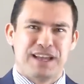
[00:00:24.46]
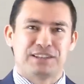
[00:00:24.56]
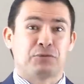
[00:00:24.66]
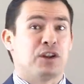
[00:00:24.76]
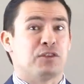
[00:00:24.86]

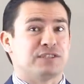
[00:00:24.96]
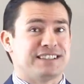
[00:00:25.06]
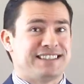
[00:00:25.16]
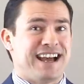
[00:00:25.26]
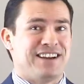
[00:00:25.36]
It's one of those
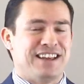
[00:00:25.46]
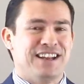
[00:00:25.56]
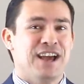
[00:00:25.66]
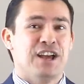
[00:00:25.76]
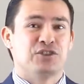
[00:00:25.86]

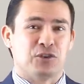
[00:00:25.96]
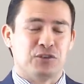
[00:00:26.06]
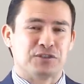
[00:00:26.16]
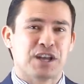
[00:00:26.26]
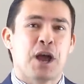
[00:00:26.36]
Italian
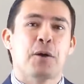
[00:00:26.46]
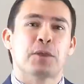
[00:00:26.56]
journals.